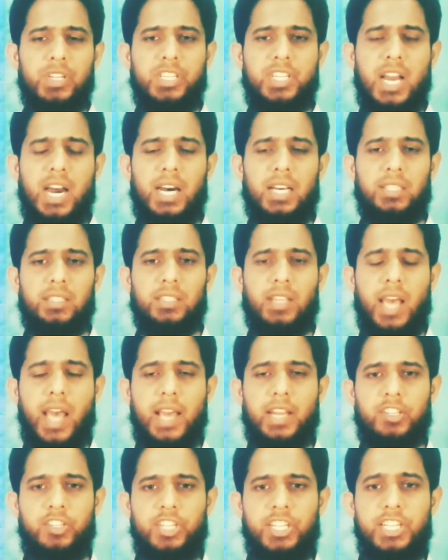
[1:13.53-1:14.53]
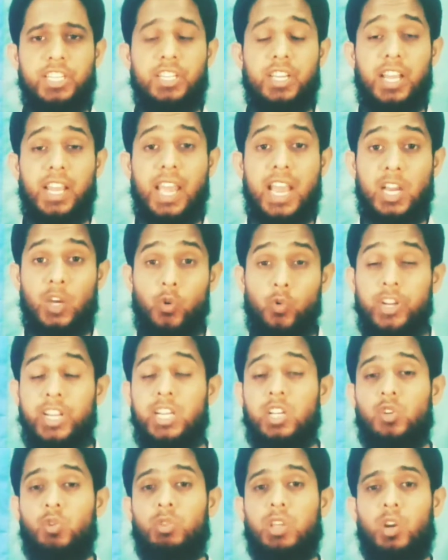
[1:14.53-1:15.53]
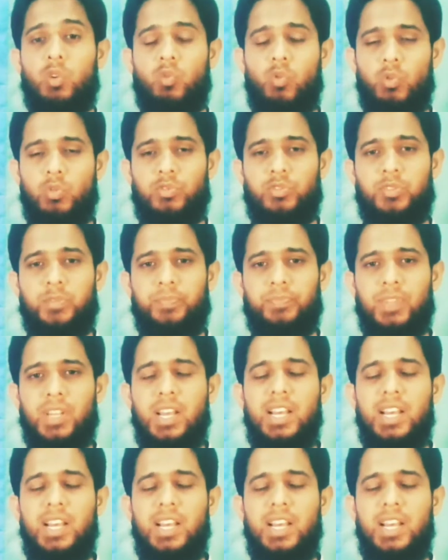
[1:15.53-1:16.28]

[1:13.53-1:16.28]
does and did according to the rules.